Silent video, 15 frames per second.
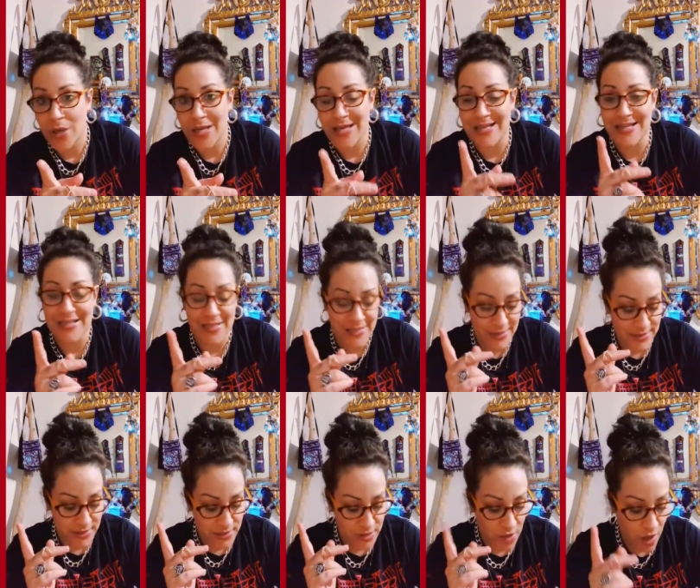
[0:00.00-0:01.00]

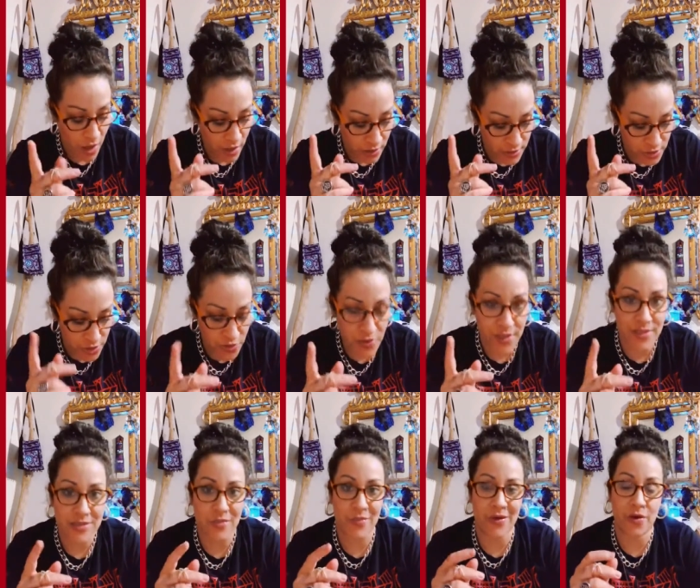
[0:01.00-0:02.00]
is talk to you guys
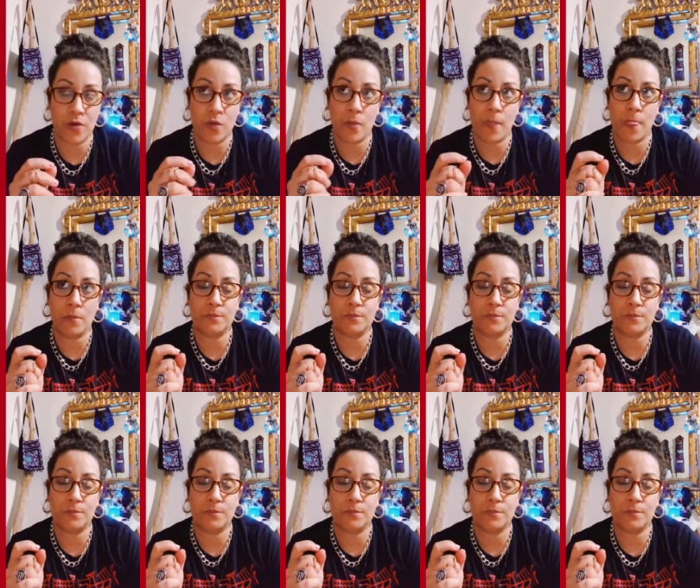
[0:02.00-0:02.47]
about